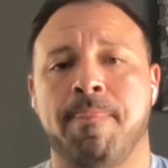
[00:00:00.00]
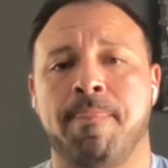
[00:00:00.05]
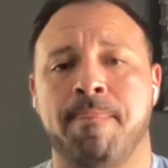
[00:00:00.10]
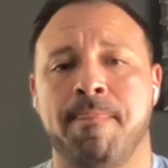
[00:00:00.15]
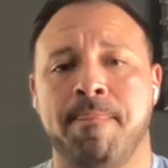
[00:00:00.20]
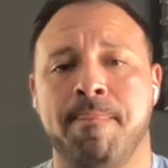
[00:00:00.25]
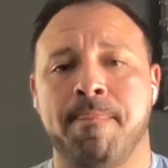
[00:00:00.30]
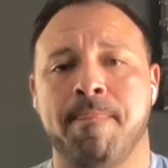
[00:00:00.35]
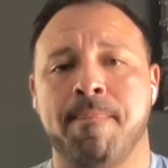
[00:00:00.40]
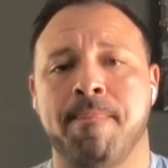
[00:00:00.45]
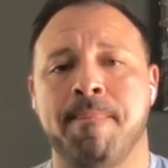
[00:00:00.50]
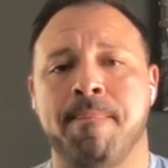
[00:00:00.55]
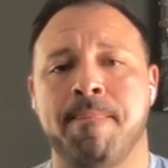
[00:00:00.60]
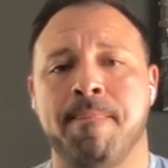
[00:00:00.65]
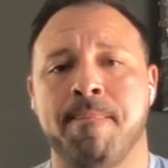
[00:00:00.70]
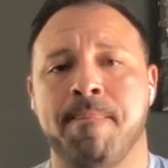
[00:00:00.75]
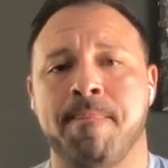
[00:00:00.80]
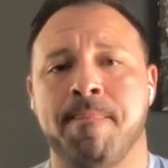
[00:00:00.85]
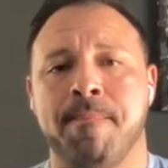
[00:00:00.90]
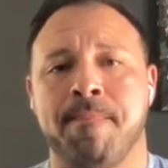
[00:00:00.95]

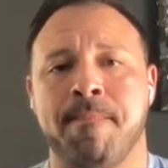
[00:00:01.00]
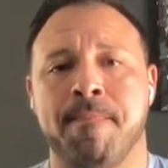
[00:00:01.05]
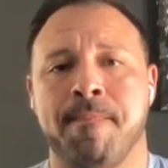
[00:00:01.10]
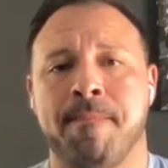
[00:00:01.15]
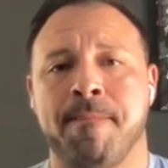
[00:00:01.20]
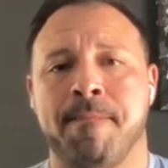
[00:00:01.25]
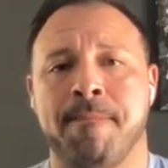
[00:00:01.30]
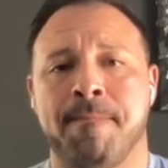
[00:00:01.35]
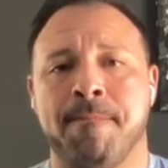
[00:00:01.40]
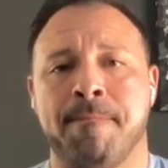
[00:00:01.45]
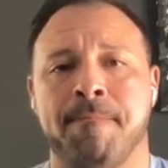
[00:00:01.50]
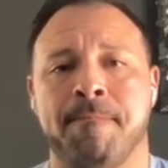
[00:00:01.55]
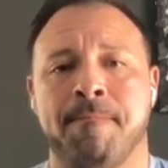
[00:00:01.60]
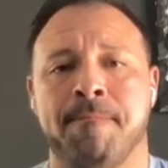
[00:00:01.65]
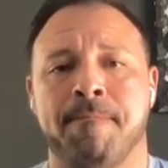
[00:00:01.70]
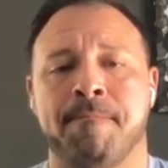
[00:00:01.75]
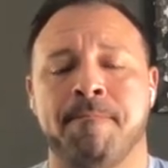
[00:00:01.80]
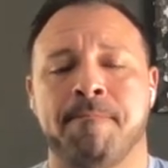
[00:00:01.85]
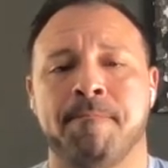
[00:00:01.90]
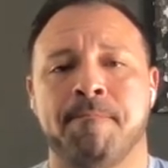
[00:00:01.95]

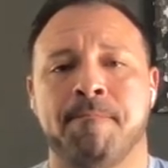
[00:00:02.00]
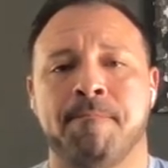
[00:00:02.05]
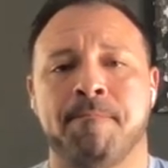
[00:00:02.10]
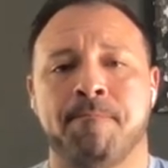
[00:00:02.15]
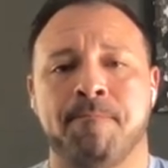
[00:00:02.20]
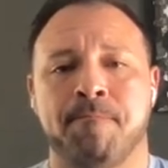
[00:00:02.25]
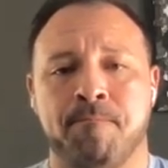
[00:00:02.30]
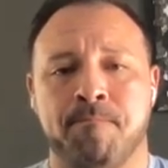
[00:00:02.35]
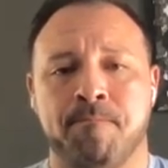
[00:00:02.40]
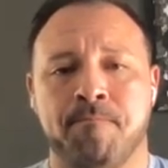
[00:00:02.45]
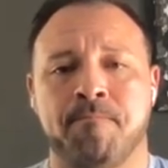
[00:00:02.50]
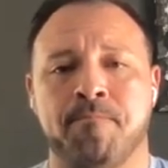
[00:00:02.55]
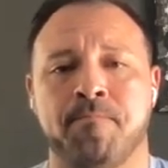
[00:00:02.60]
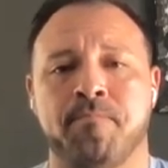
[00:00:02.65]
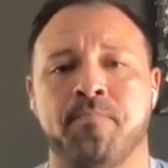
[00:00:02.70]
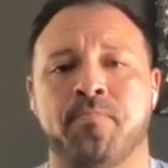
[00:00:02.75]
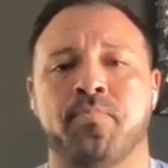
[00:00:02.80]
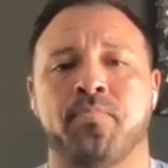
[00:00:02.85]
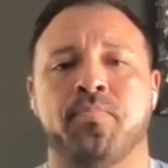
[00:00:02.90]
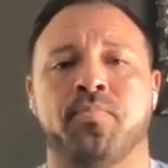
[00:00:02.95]

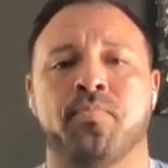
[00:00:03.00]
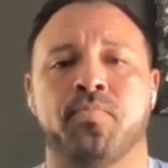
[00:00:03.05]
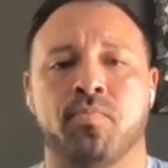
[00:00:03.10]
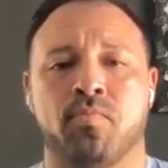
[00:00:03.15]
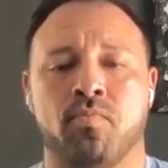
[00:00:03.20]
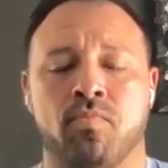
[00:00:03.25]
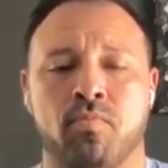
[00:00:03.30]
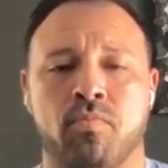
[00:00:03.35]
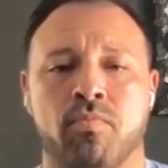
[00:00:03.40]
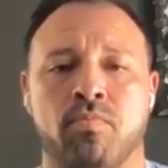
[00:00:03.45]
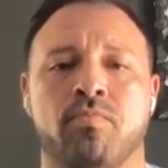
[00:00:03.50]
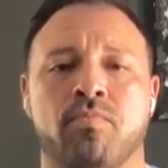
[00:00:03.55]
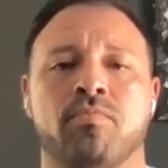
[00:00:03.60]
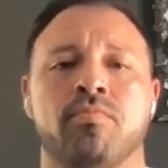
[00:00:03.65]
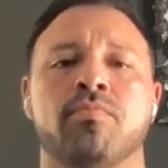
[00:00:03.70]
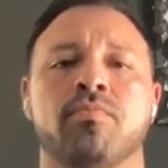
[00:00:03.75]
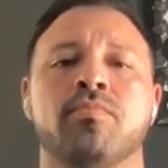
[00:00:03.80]
This person isn't speaking.